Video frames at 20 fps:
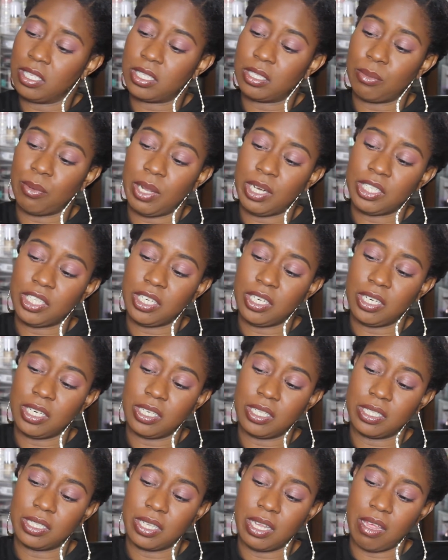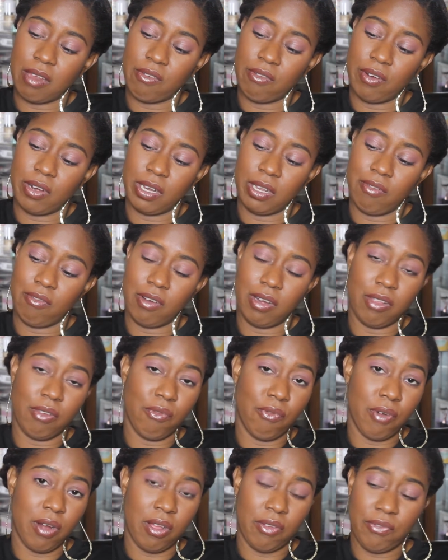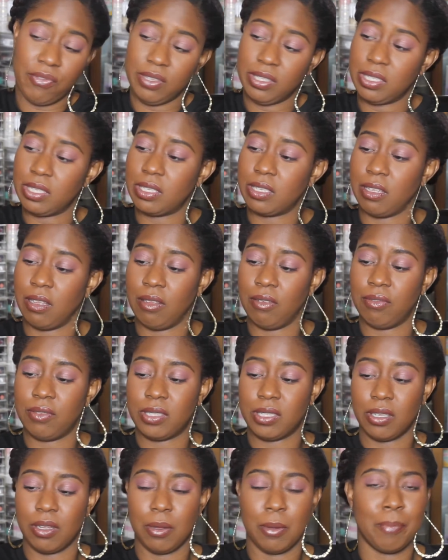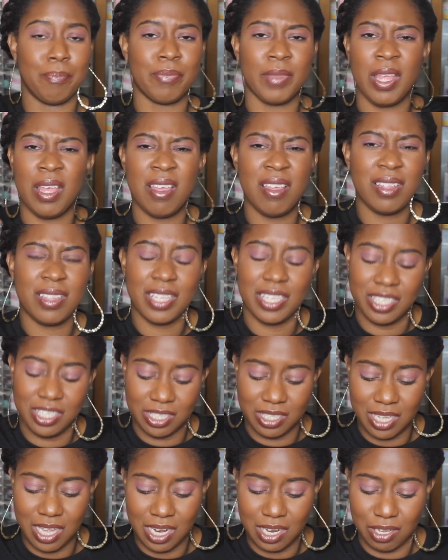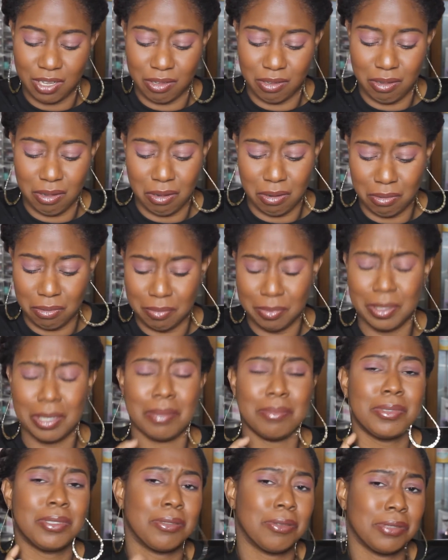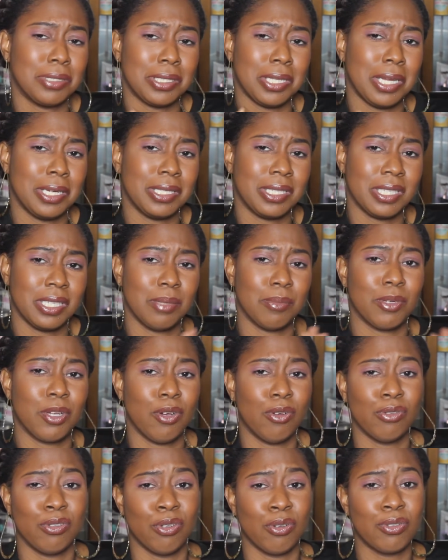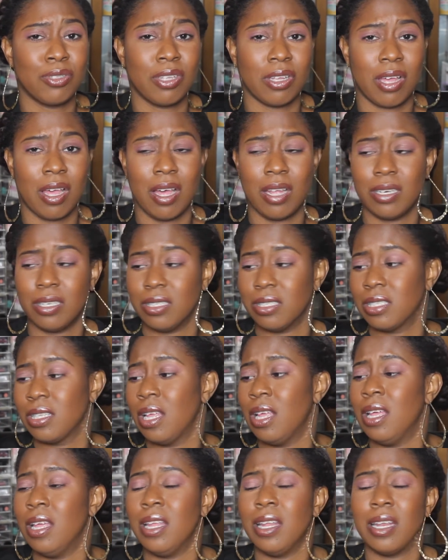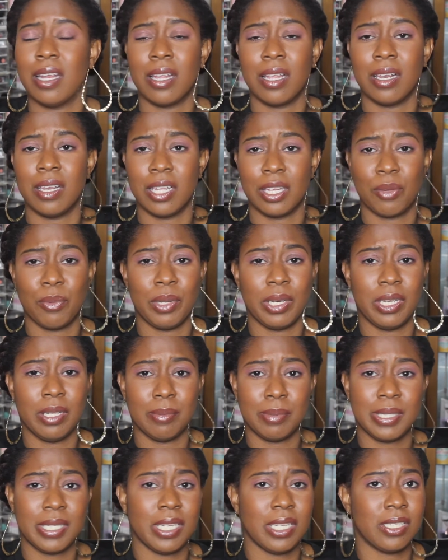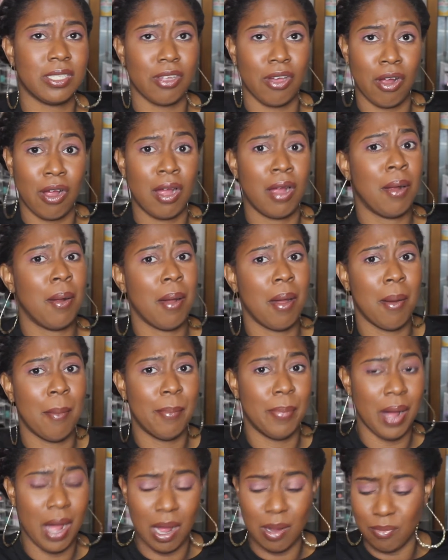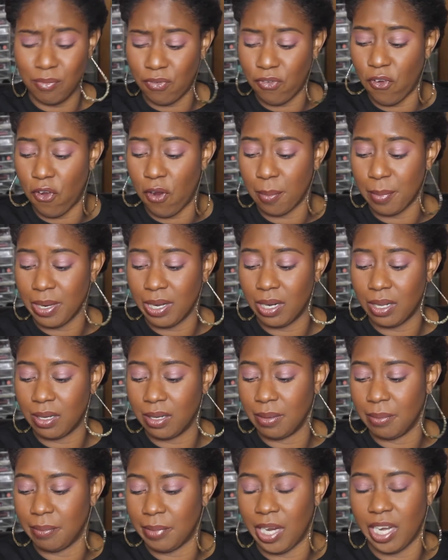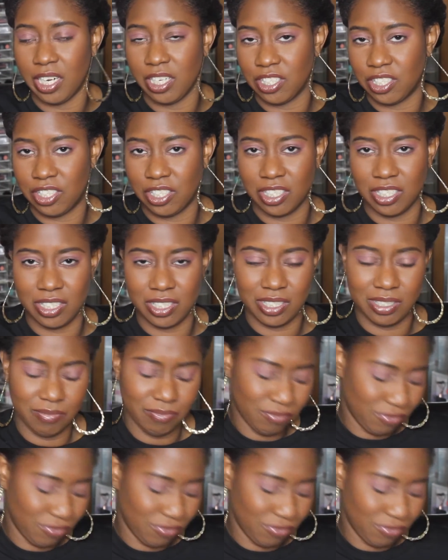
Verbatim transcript: Swatching it is like really rough and stiff, so they just gotta go. But I'm so sad to see them go. Dose of Colors liquid lipsticks are a bomb formula, and it's just,